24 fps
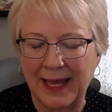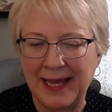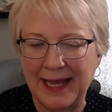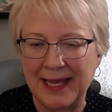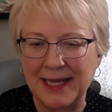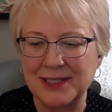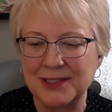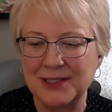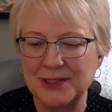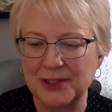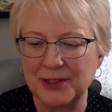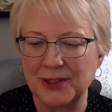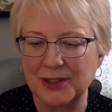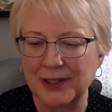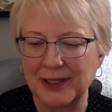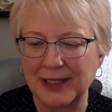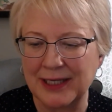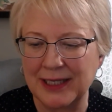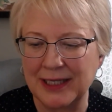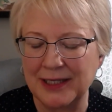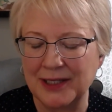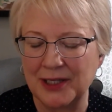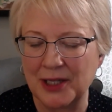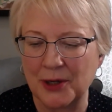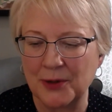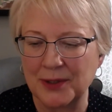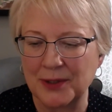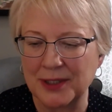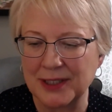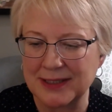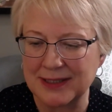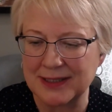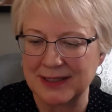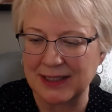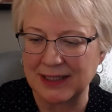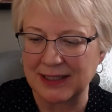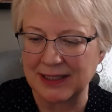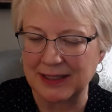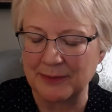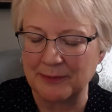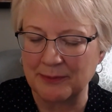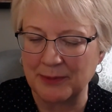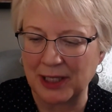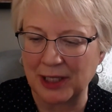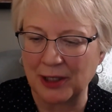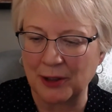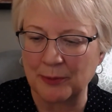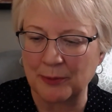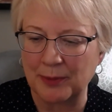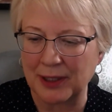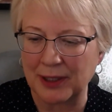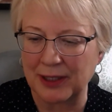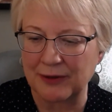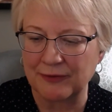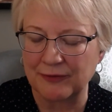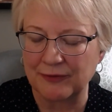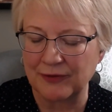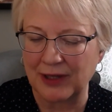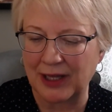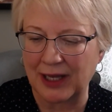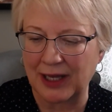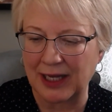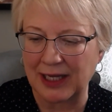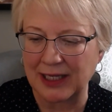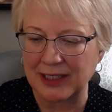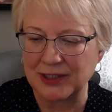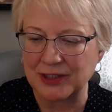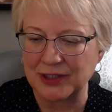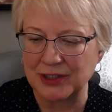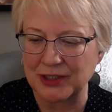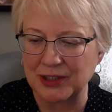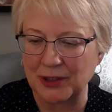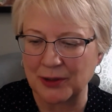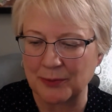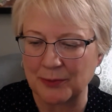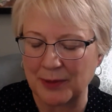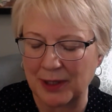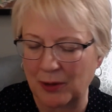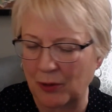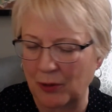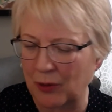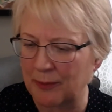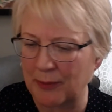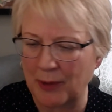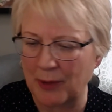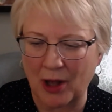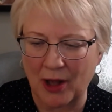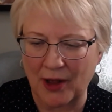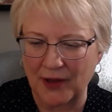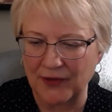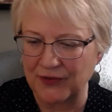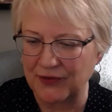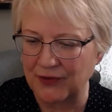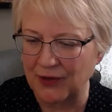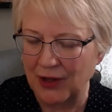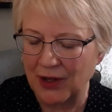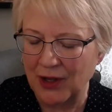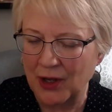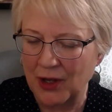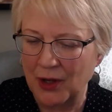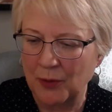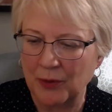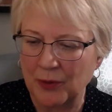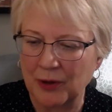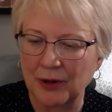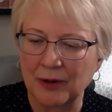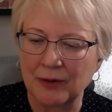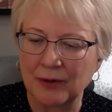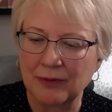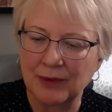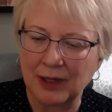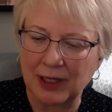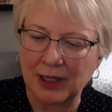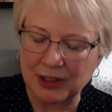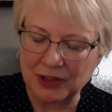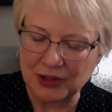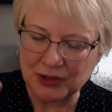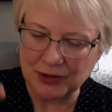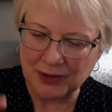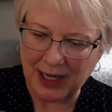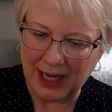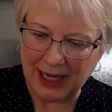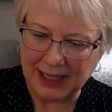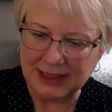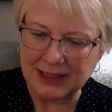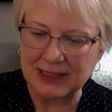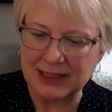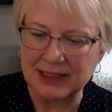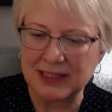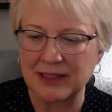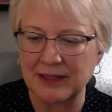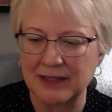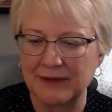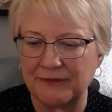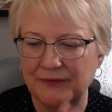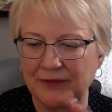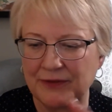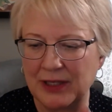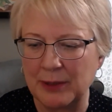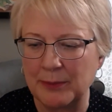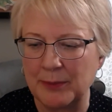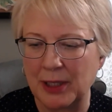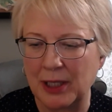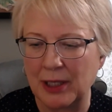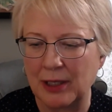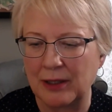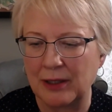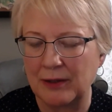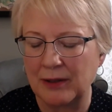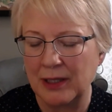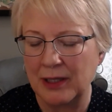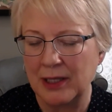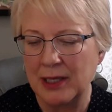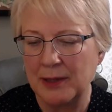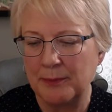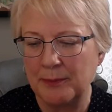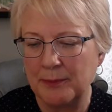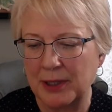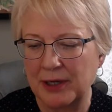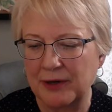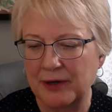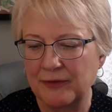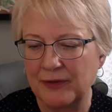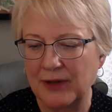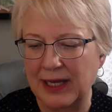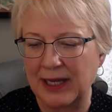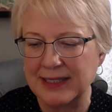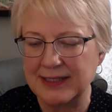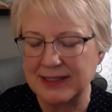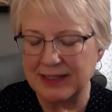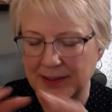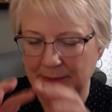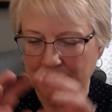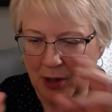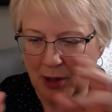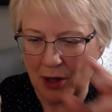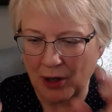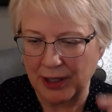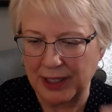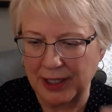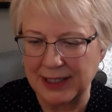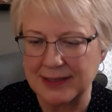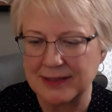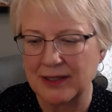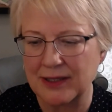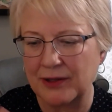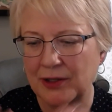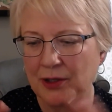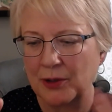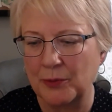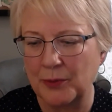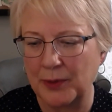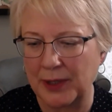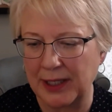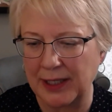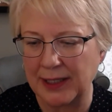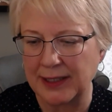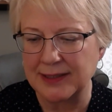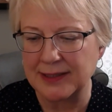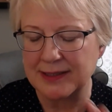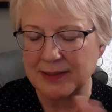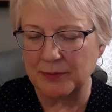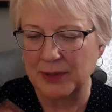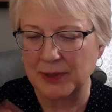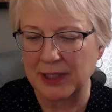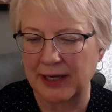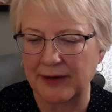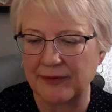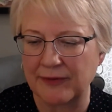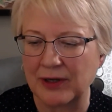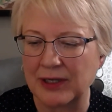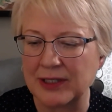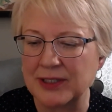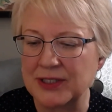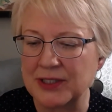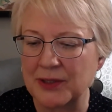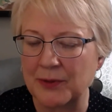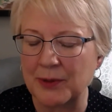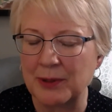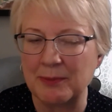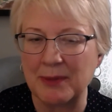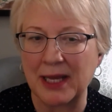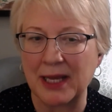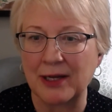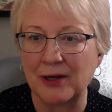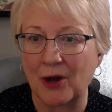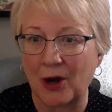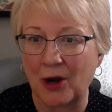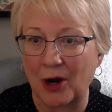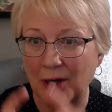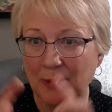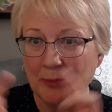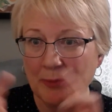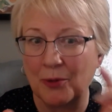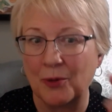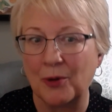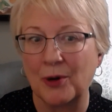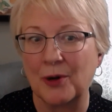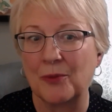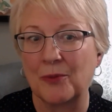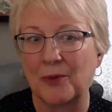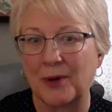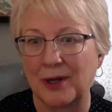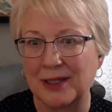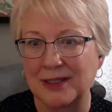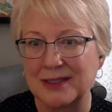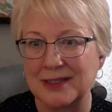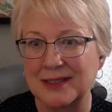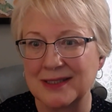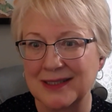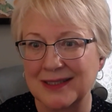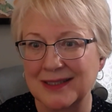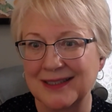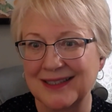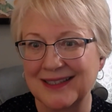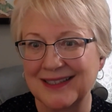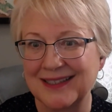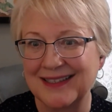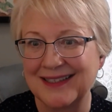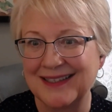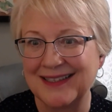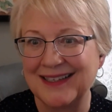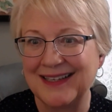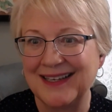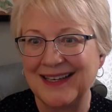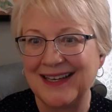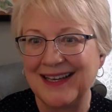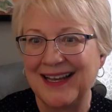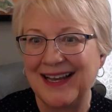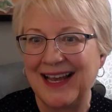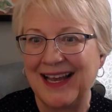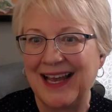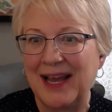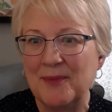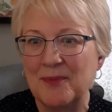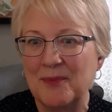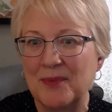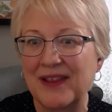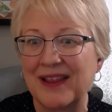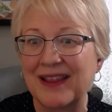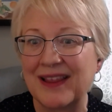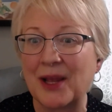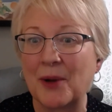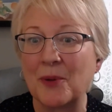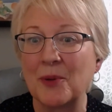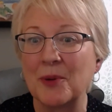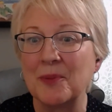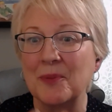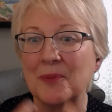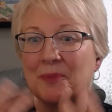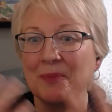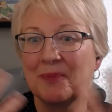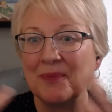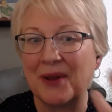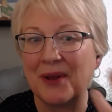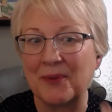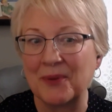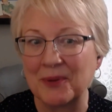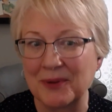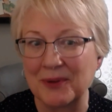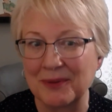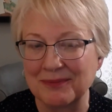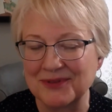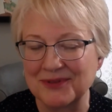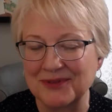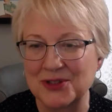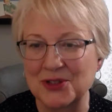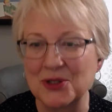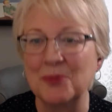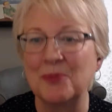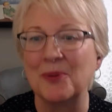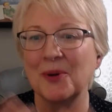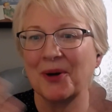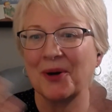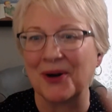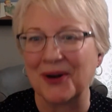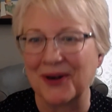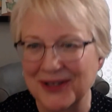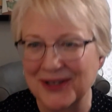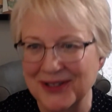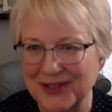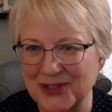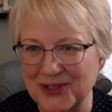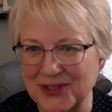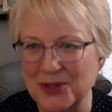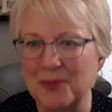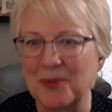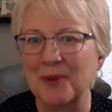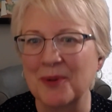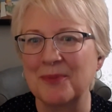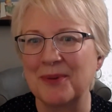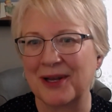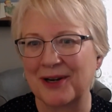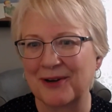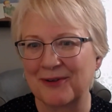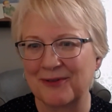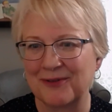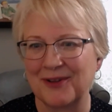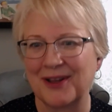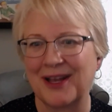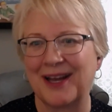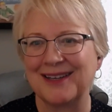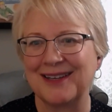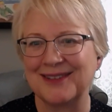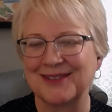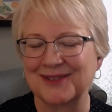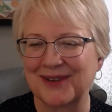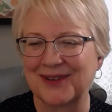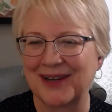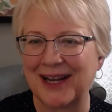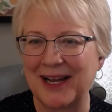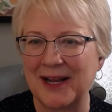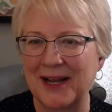he took, he noticed that the male butterflies, you know, or moth were attracted to the female butterflies, the markings on their wings and whatever. And so he made cardboard mm-hmm. ones, but that were, that were super, super butterflies,